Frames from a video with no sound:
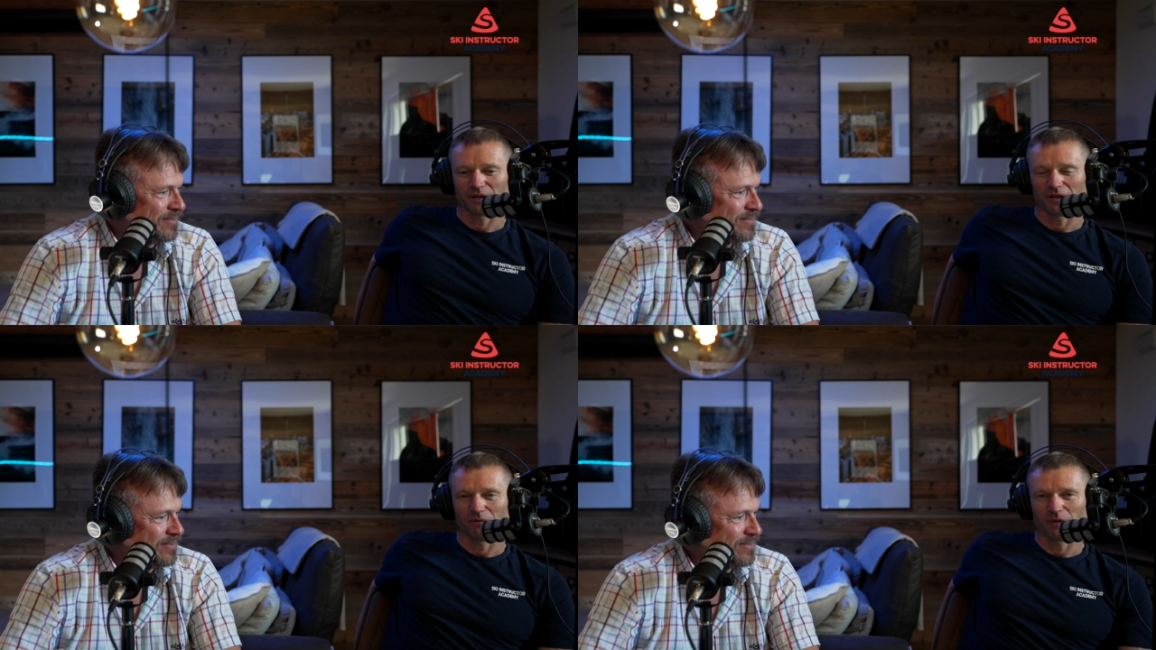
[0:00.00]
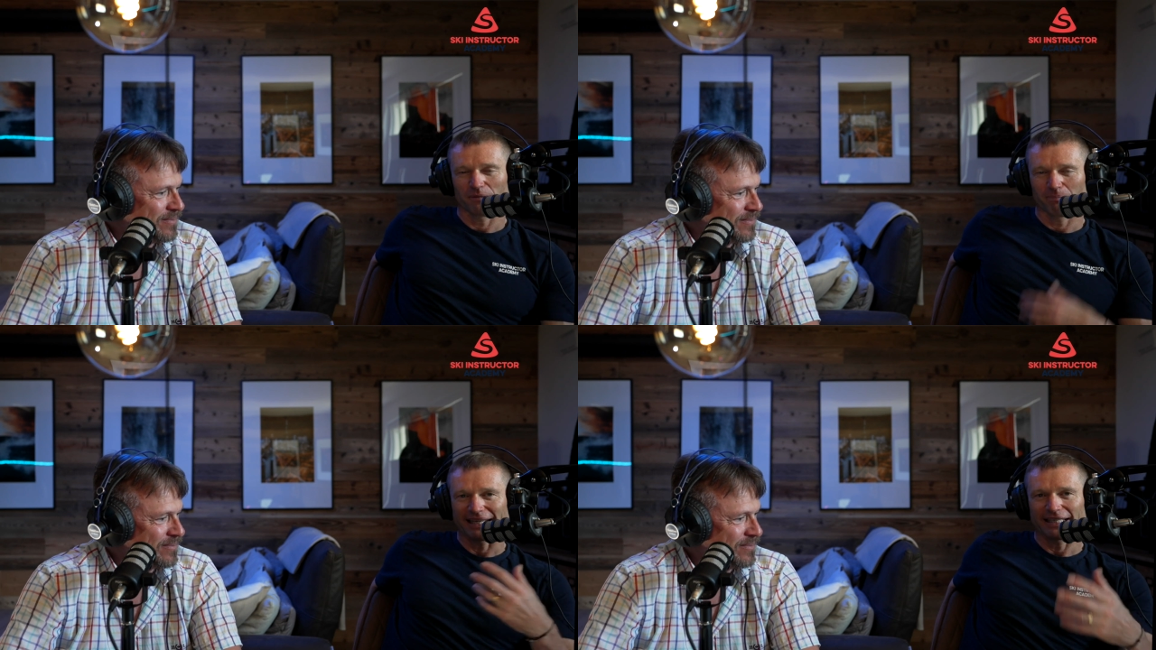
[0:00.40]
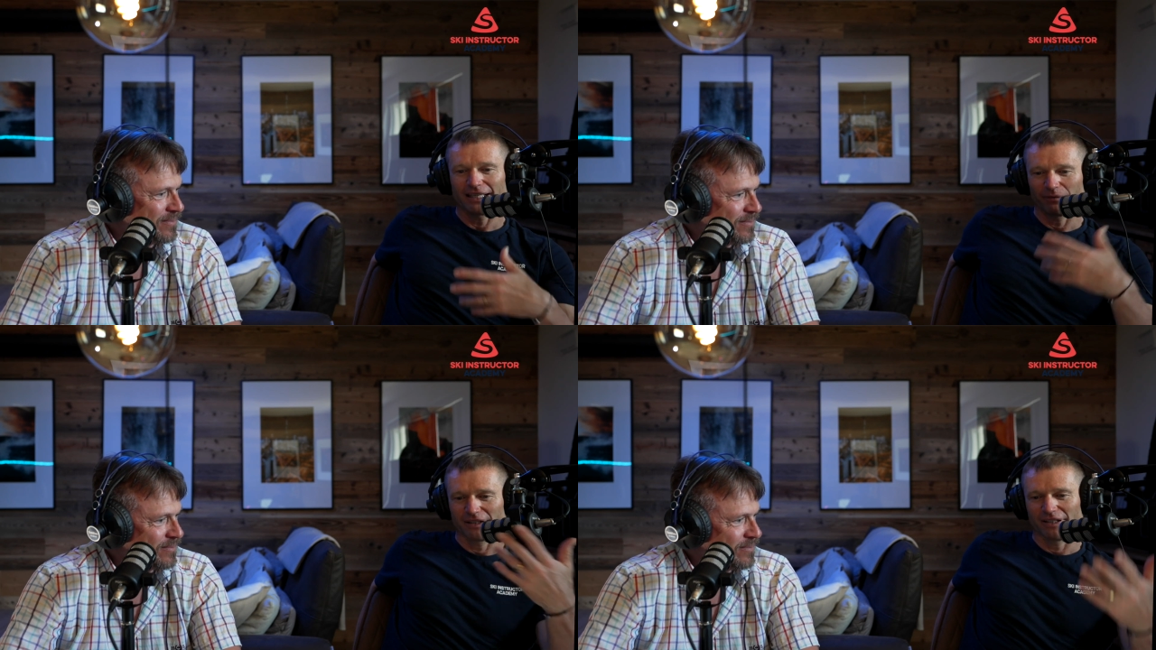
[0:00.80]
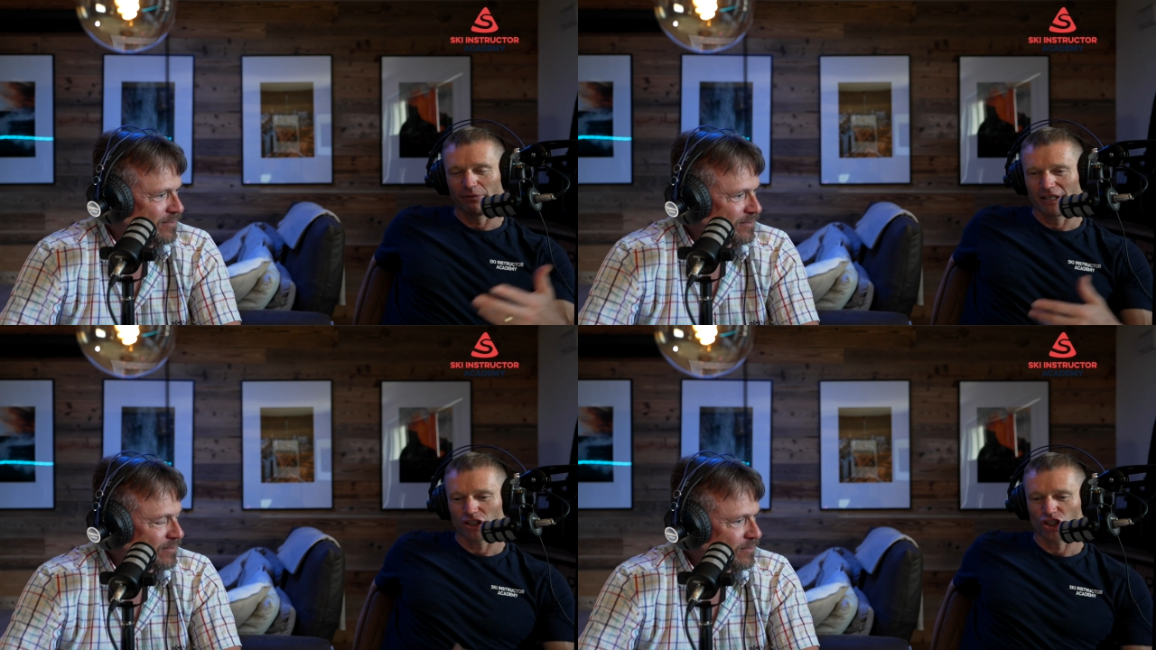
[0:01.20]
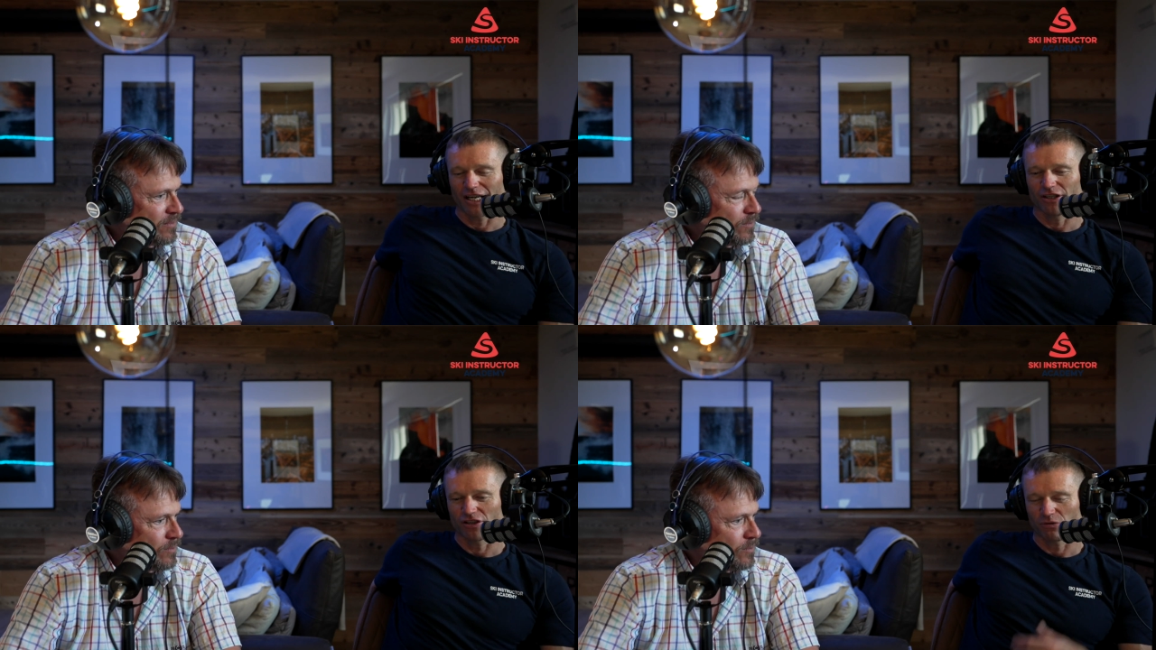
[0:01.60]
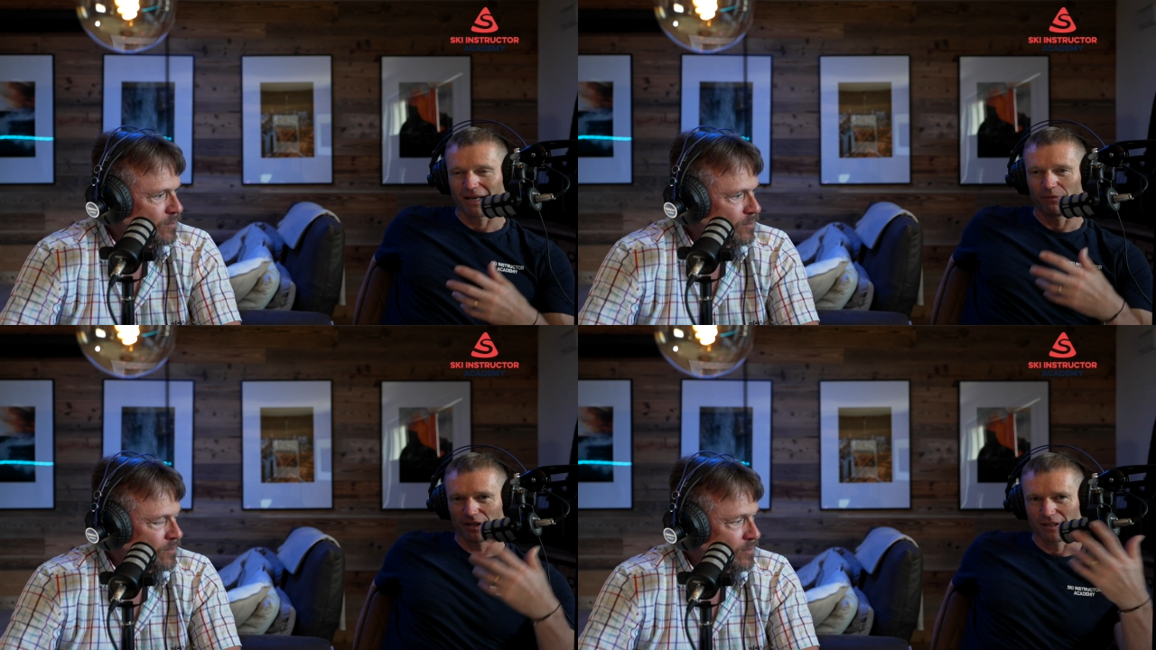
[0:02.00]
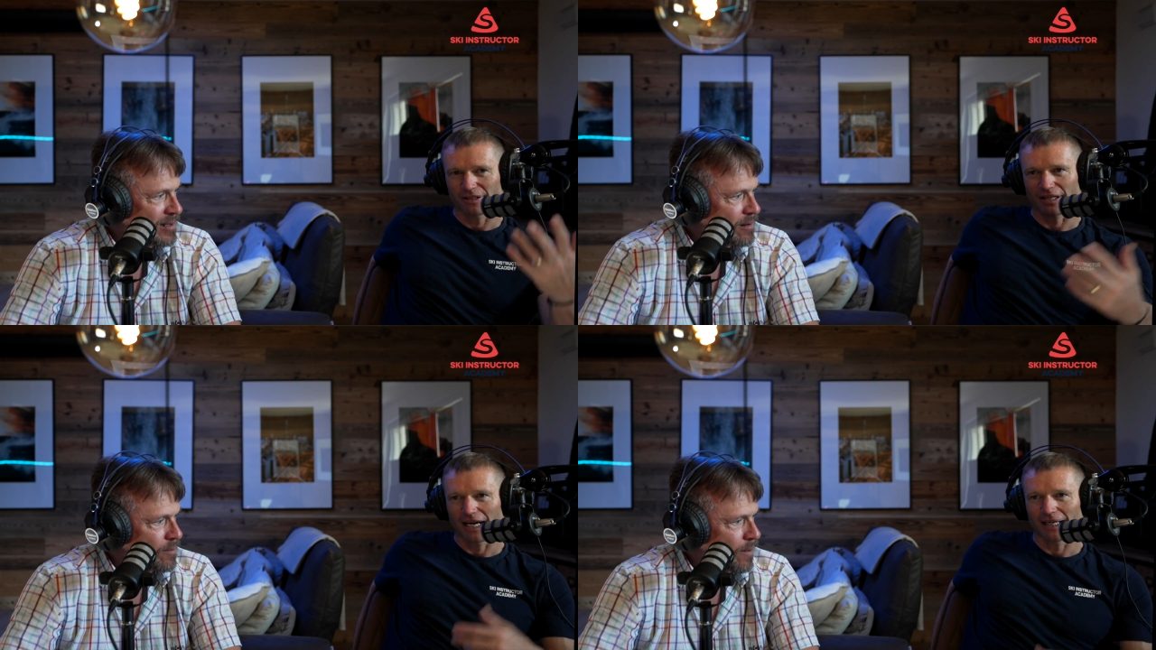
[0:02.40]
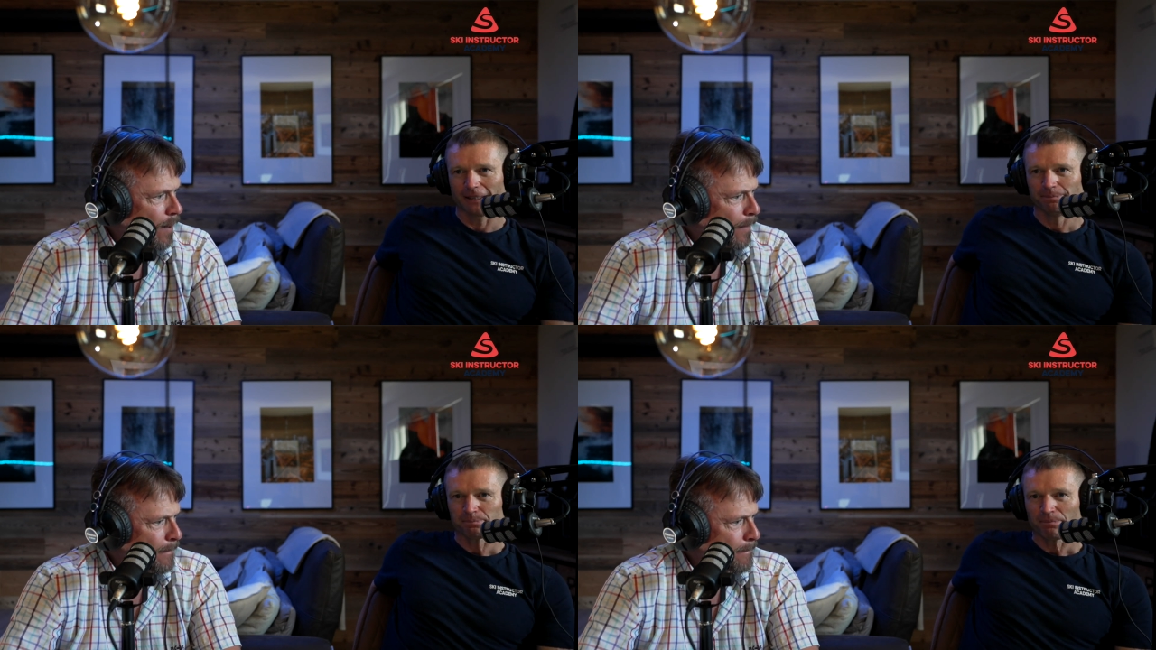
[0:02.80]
Speaker 1: with the, uh, with biking when it, when it changed as well within Sky.